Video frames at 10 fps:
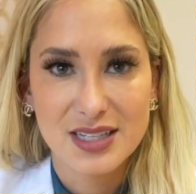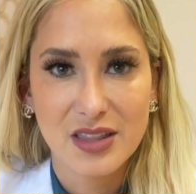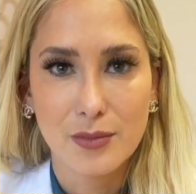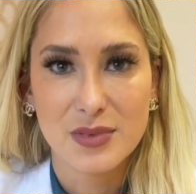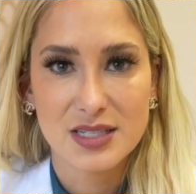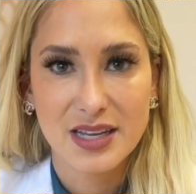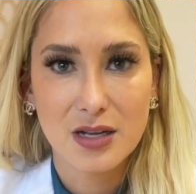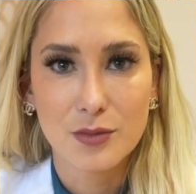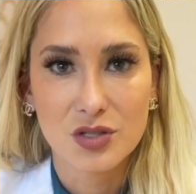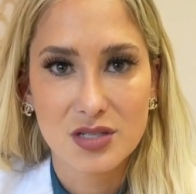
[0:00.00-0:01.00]
in the
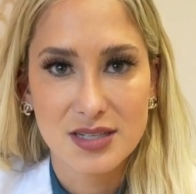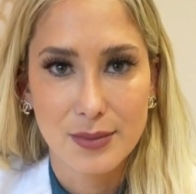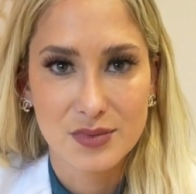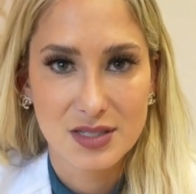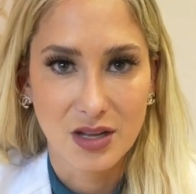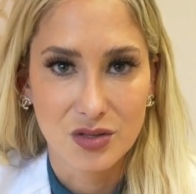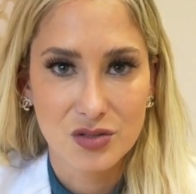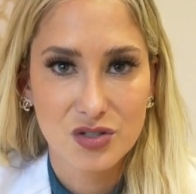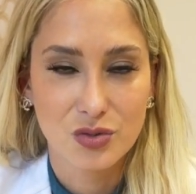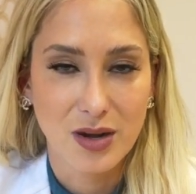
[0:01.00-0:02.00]
mesenchymal stem
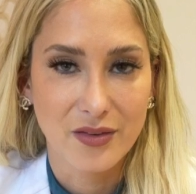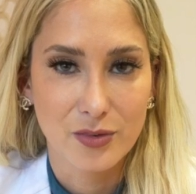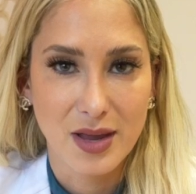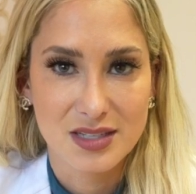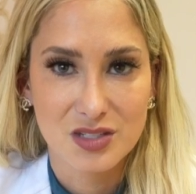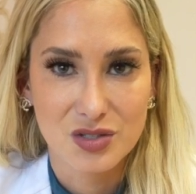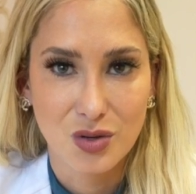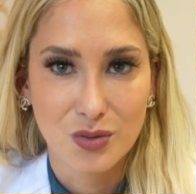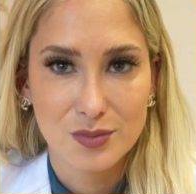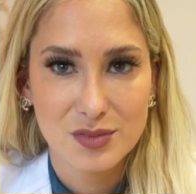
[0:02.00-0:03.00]
cells derived from
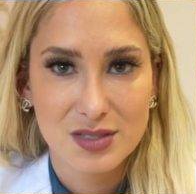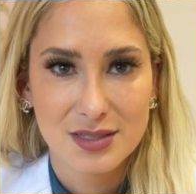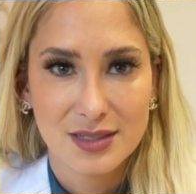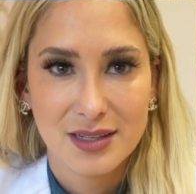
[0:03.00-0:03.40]
exosomes.